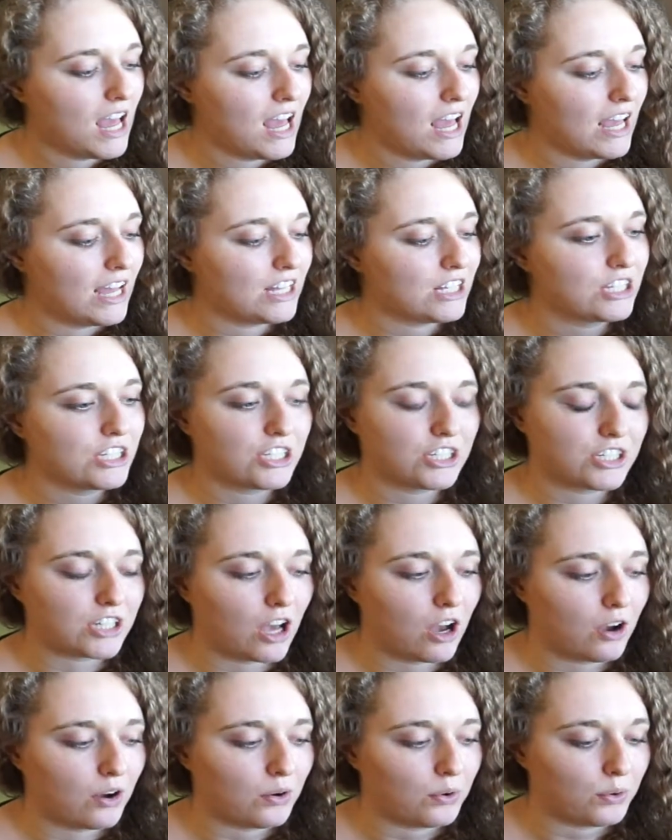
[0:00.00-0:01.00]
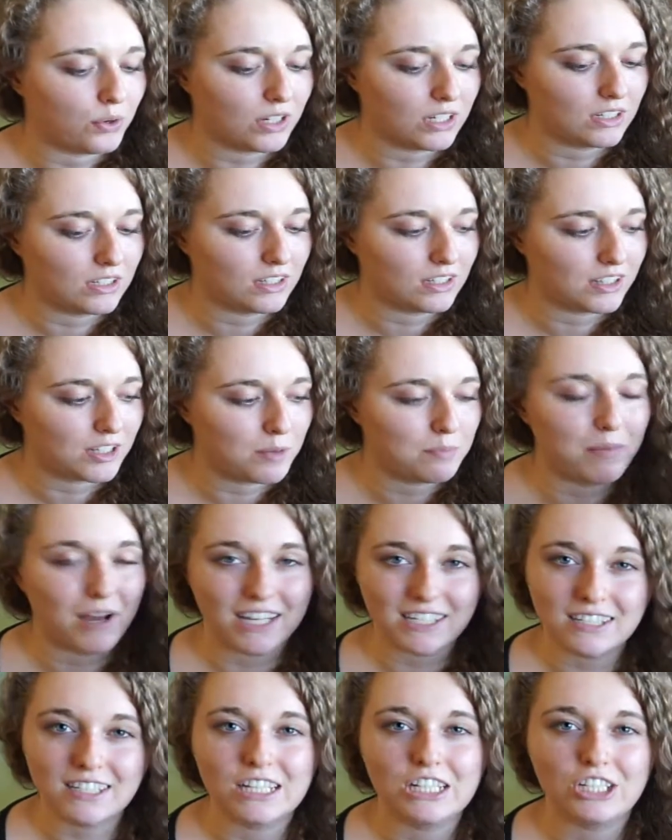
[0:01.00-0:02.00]
And so the
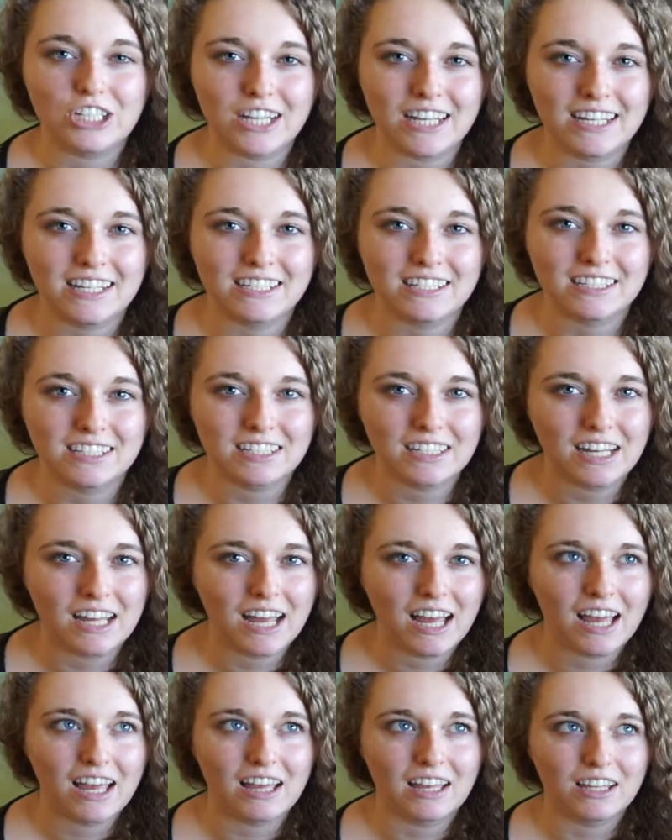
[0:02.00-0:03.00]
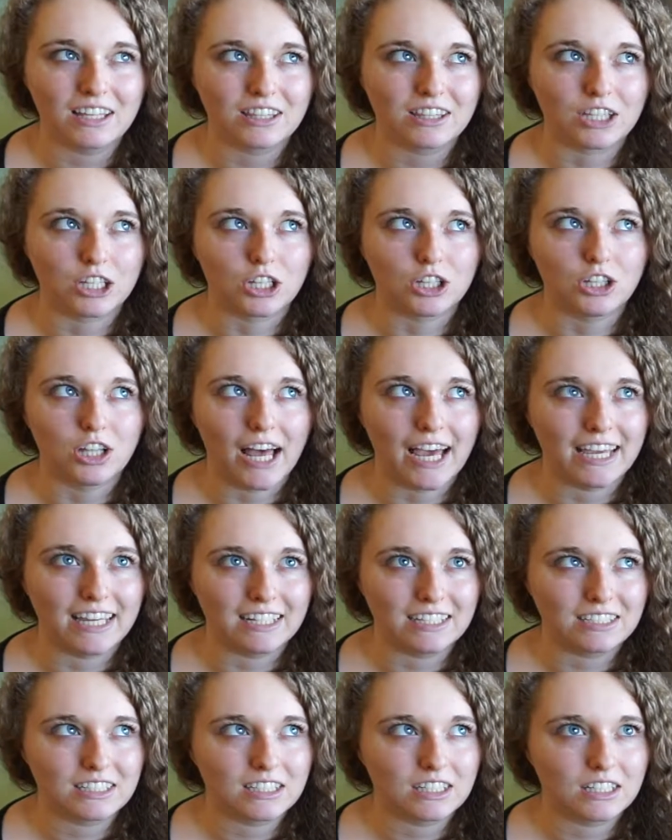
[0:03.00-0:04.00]
message is the
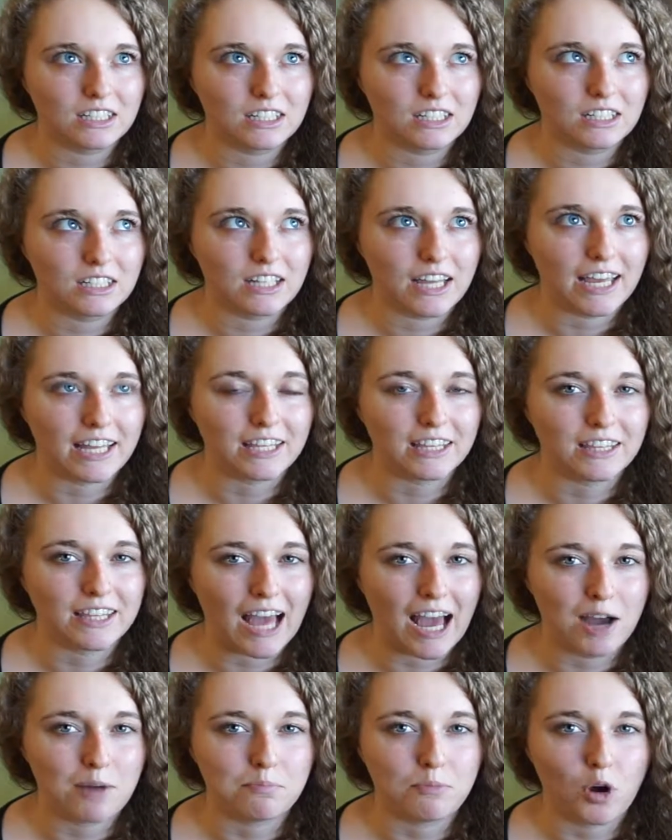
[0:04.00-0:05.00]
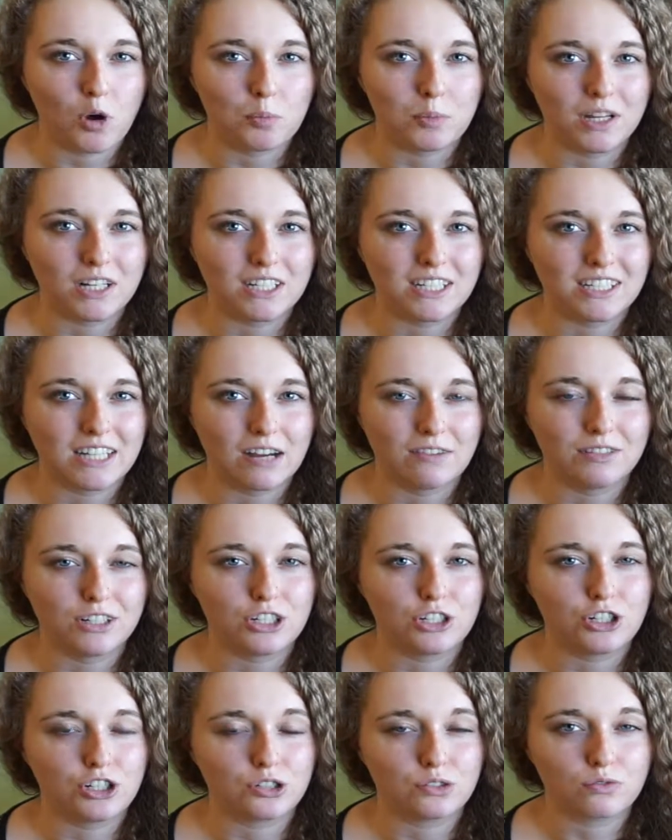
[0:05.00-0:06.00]
light in that moment never
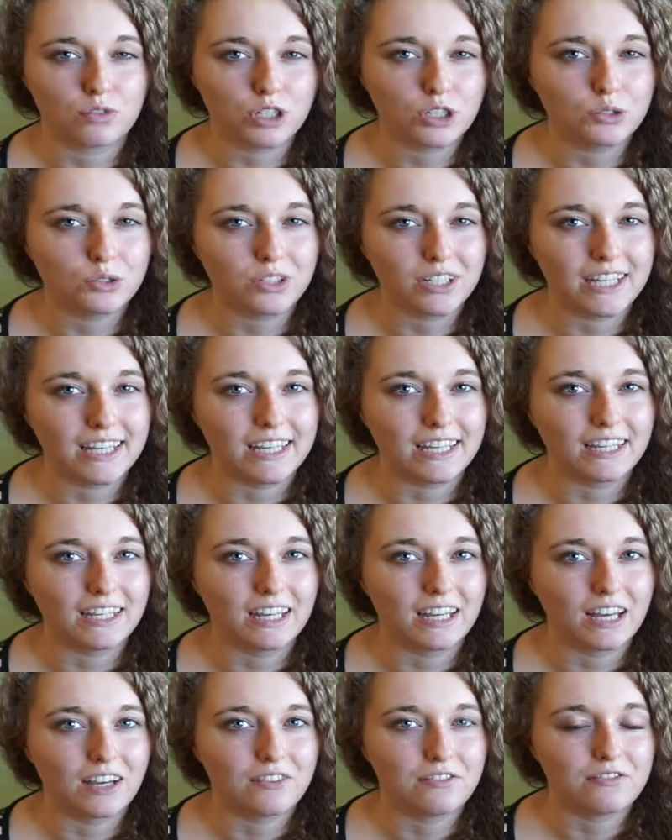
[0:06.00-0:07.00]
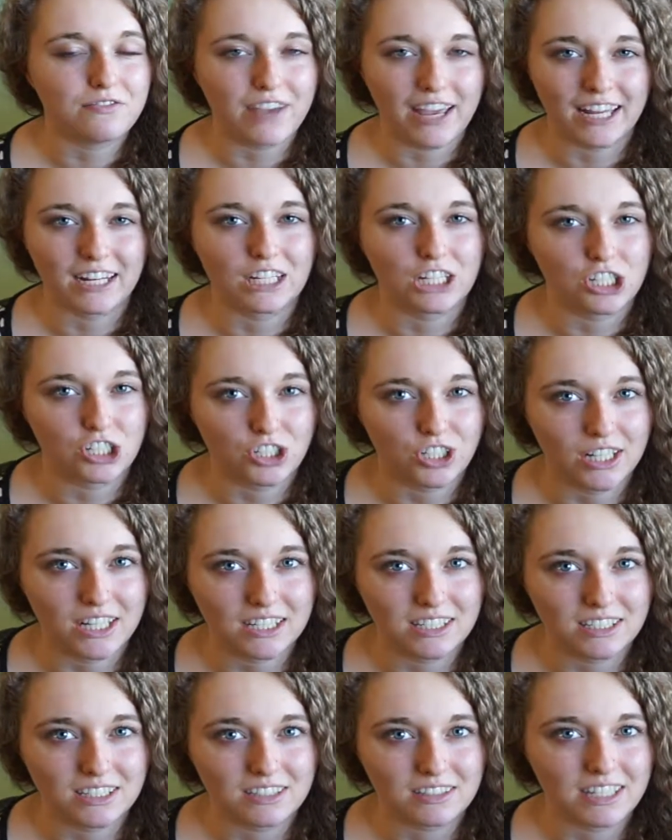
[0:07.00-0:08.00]
truly
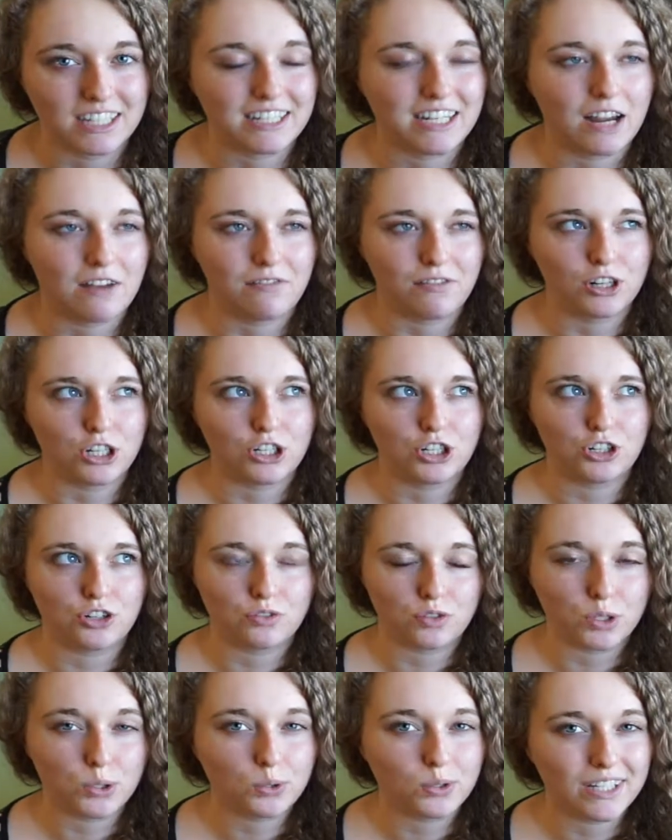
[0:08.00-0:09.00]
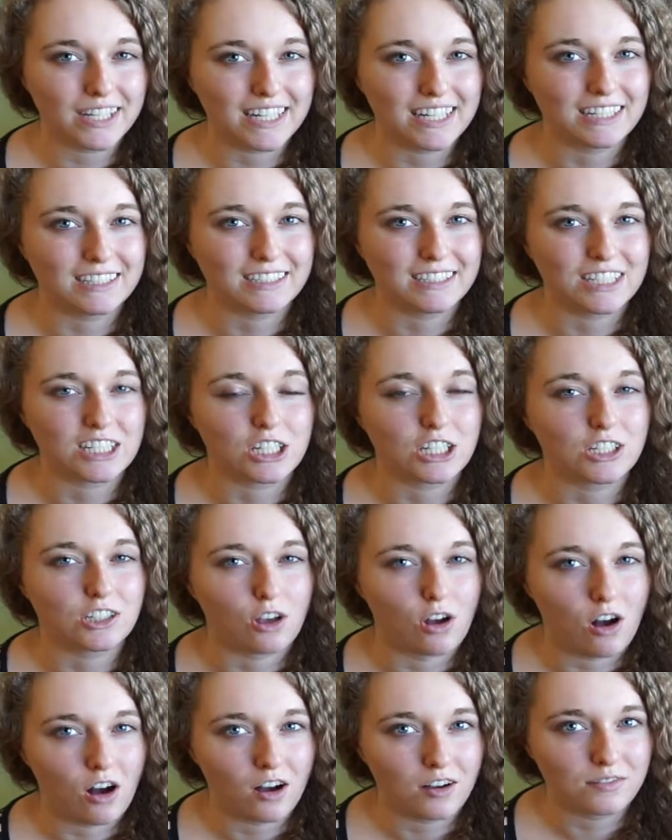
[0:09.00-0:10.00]
vanishes, it never truly
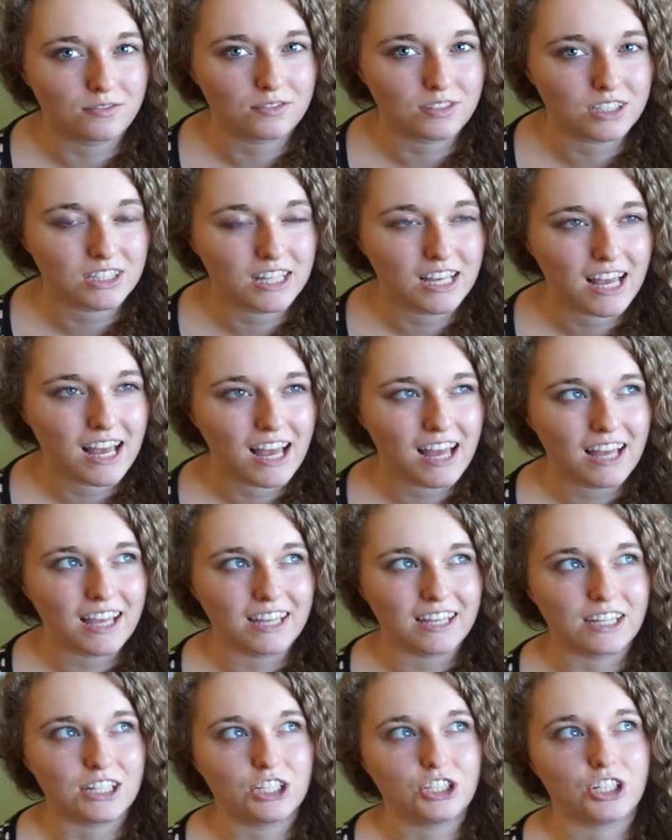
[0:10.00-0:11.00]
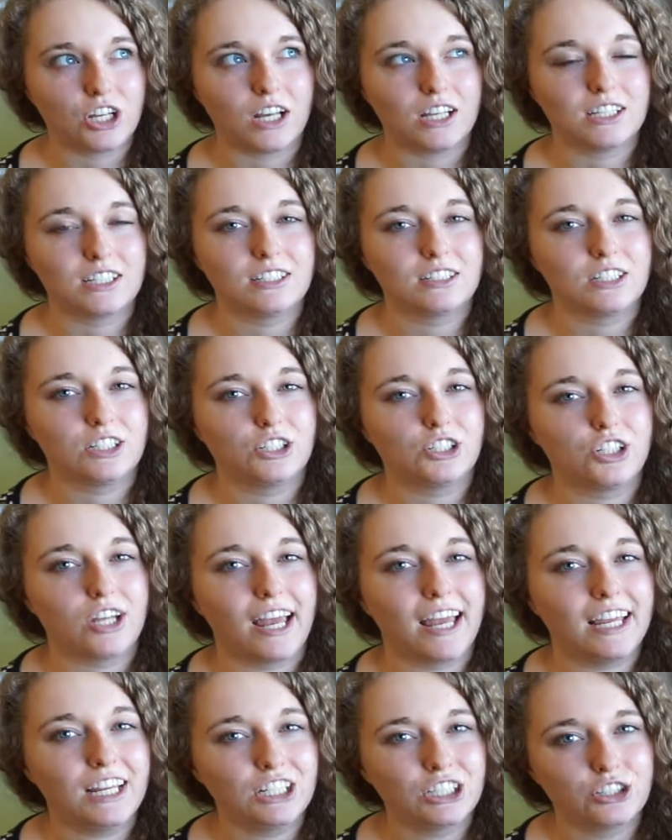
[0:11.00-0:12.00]
dissolves. It just
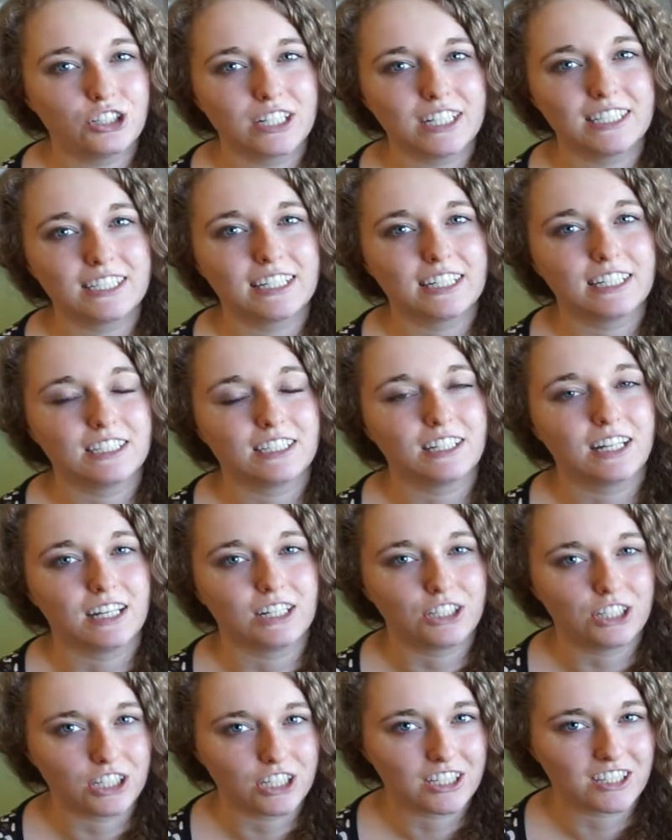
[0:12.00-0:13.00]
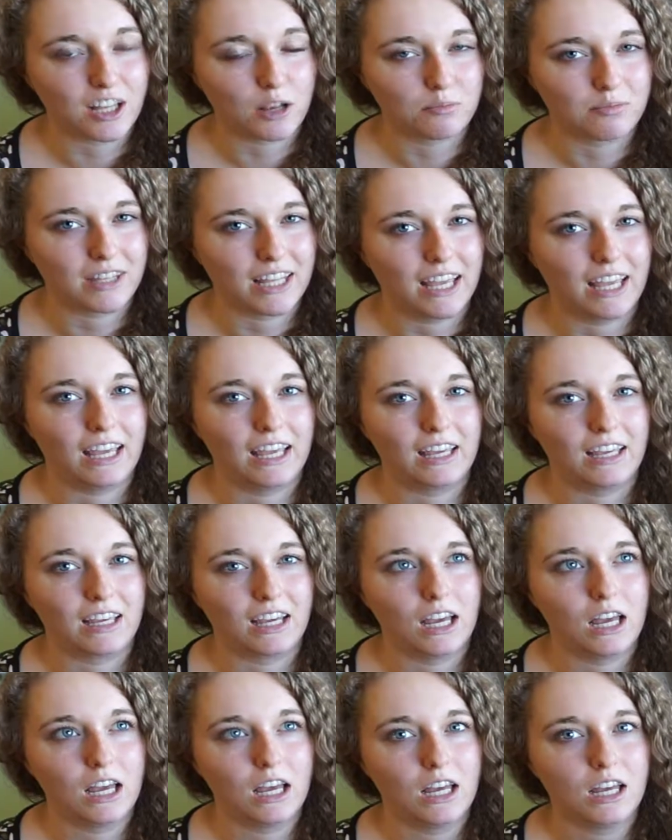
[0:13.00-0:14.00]
changes into something
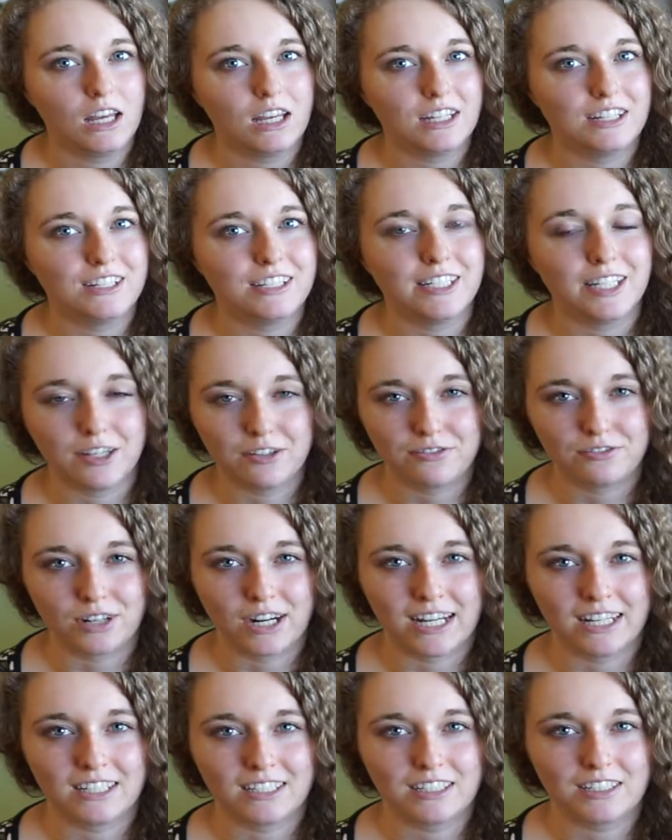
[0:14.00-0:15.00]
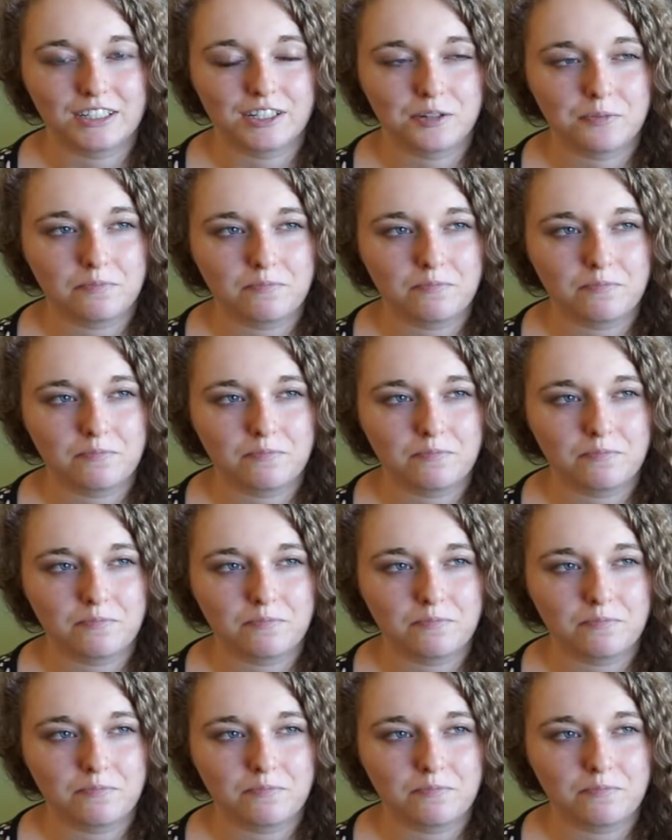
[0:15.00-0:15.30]
different,